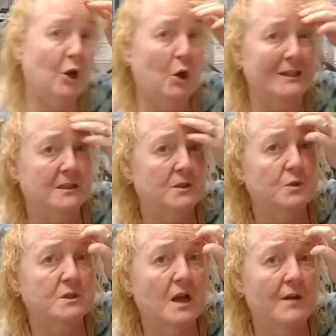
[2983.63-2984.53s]

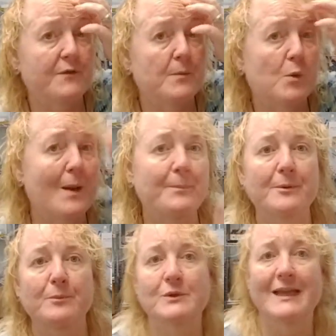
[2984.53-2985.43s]
crystals come from a
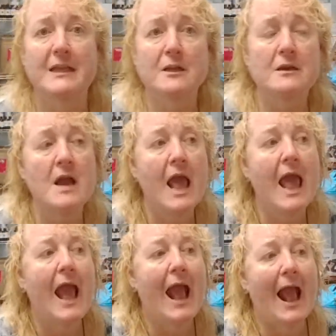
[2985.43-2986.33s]
reputable dealer,
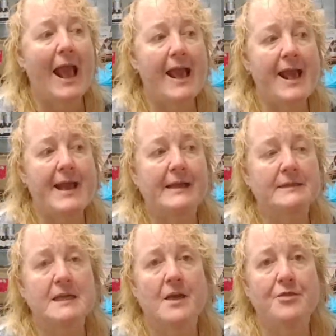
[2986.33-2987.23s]

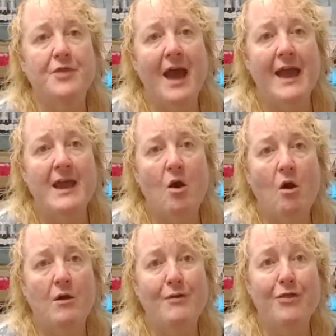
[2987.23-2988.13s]
and they
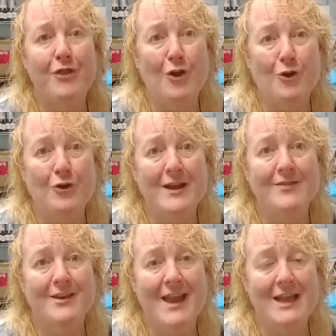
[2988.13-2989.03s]
are third
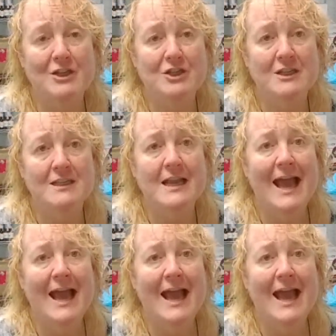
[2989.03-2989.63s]
in the nation.